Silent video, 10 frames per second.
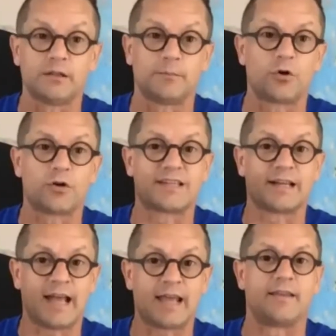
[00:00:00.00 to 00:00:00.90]
Because
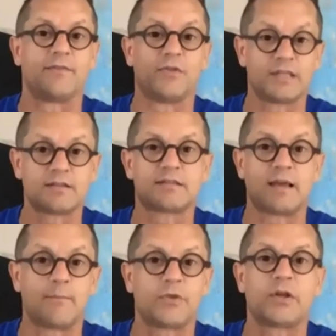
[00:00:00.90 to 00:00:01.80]
again, this is
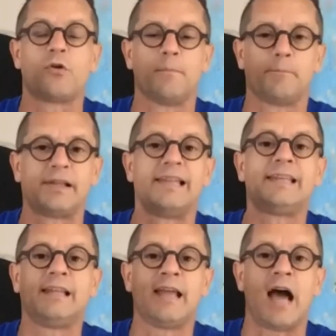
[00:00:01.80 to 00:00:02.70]
something
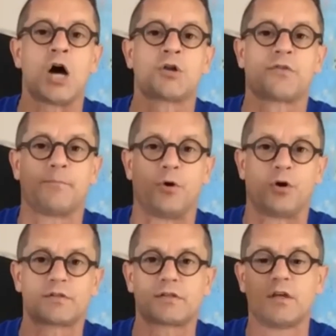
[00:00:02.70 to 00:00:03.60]
completely out of the
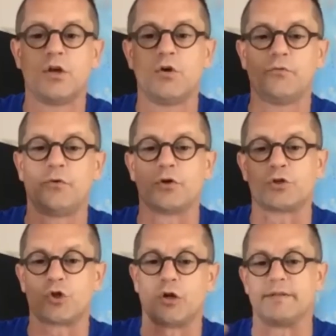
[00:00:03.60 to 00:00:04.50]
box for
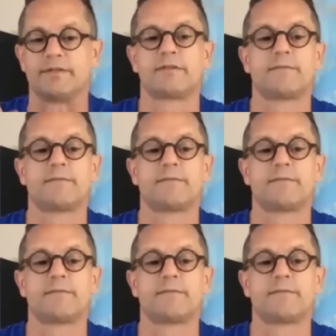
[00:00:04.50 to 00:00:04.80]
Germans.